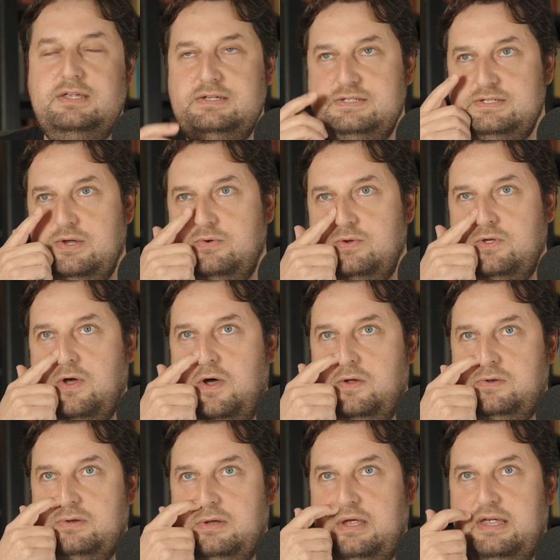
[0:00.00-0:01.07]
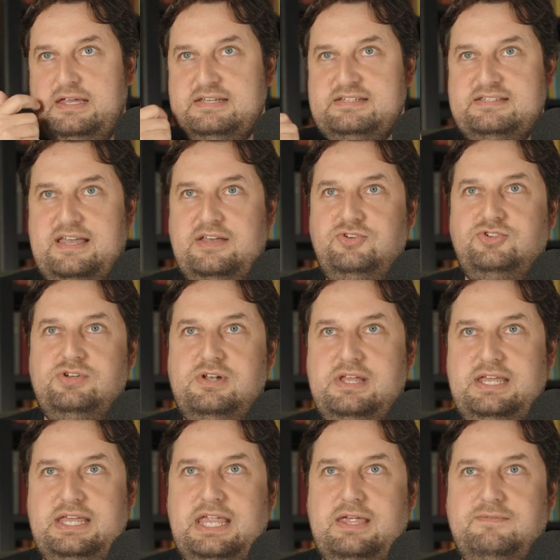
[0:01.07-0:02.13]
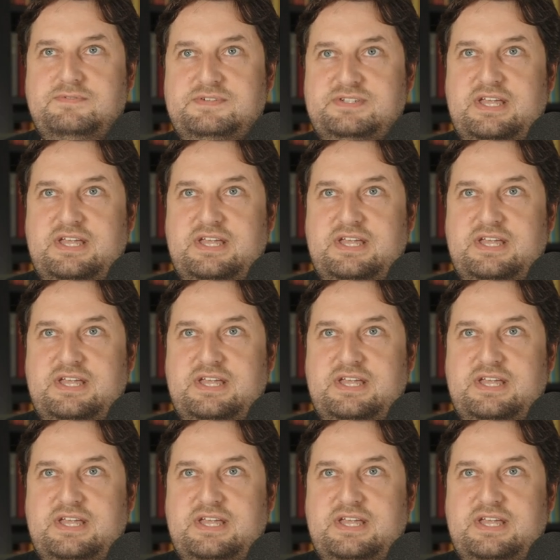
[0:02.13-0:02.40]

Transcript: So God essentially gives